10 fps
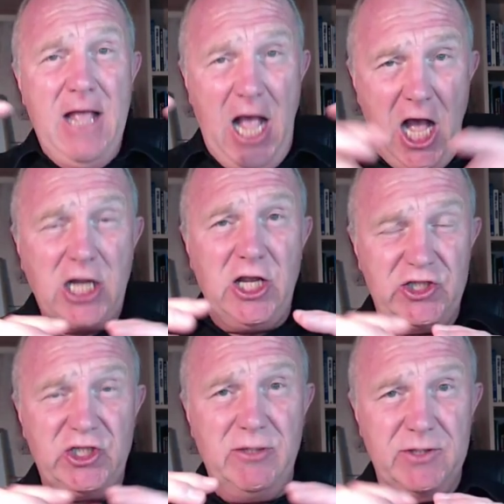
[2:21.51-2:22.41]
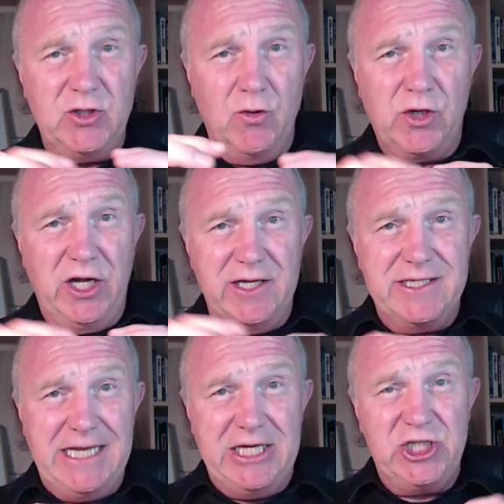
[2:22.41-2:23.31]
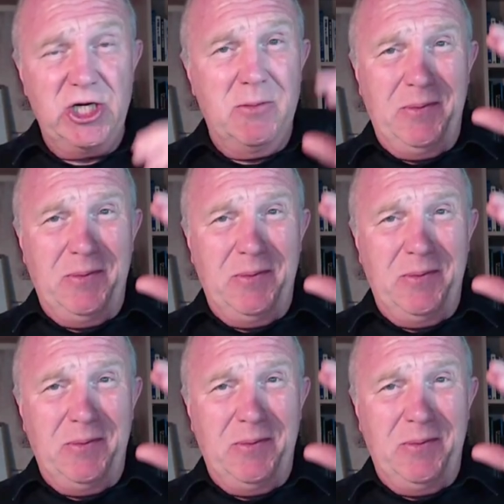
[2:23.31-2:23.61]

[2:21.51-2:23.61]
our customer's organization: